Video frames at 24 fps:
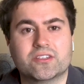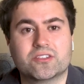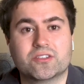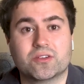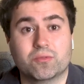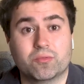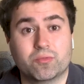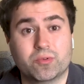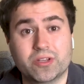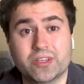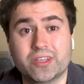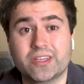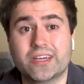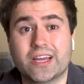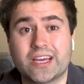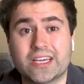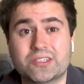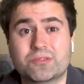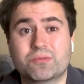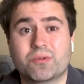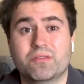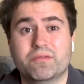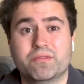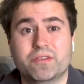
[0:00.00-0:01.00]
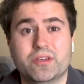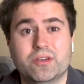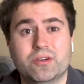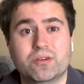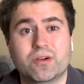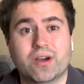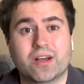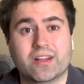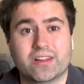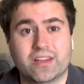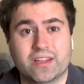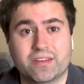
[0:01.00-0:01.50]
So really nice
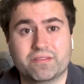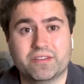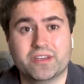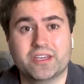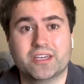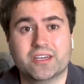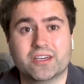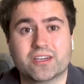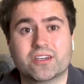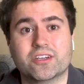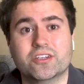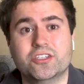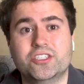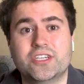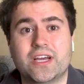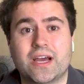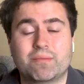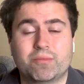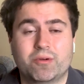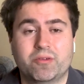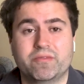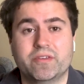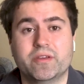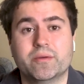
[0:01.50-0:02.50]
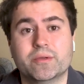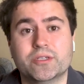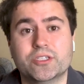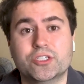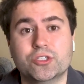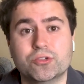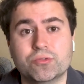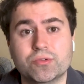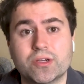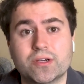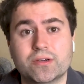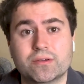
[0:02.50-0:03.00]
review, Olivia. Good job reviewing
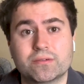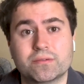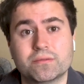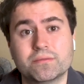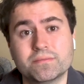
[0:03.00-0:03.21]
Juno.